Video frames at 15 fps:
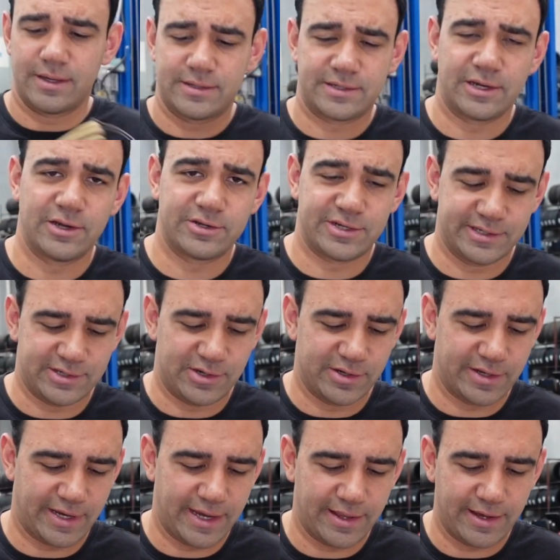So she's all
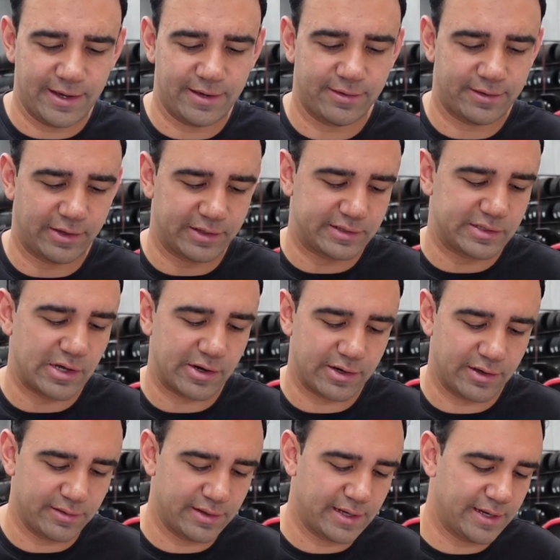together, got the sock
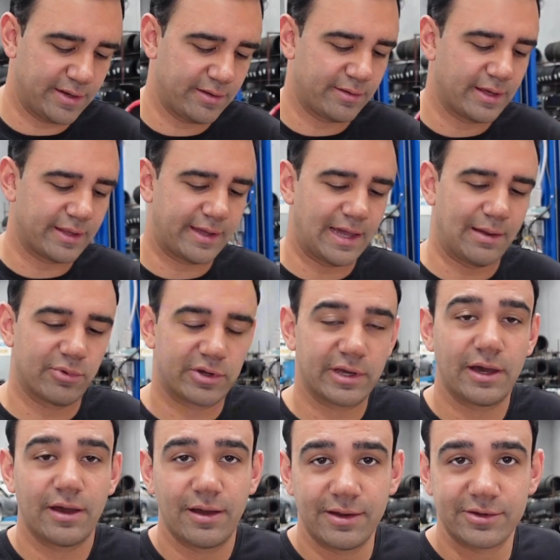on there, another cable
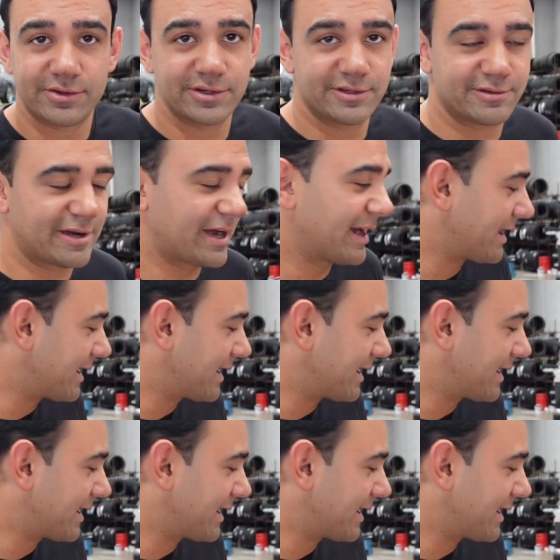tie, she's ready to